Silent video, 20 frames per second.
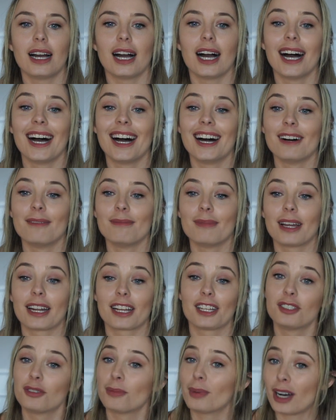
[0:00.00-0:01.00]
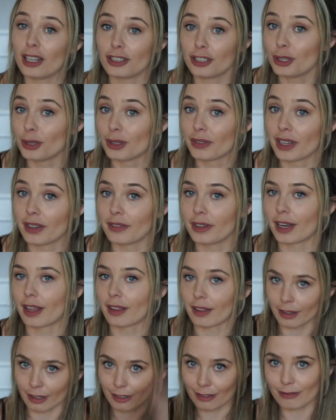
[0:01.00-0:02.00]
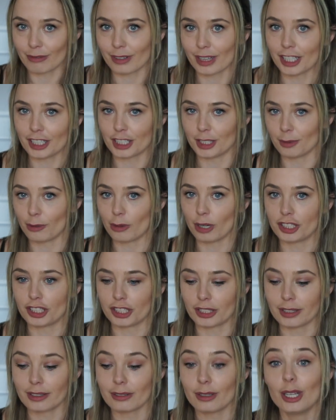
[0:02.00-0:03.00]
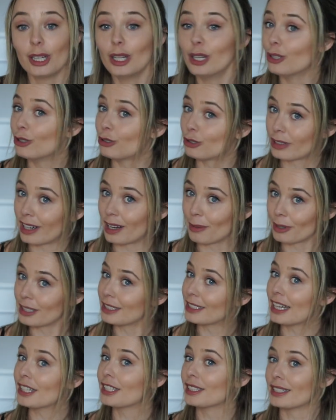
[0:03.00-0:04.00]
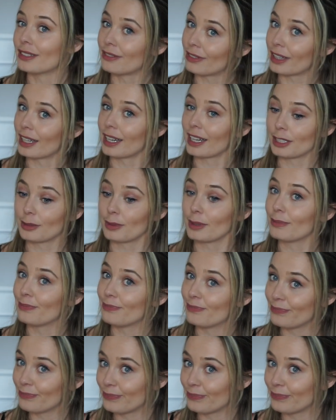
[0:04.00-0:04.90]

And I can do a part two if you have any other relationship questions. Should I bring Daniel in for the next one?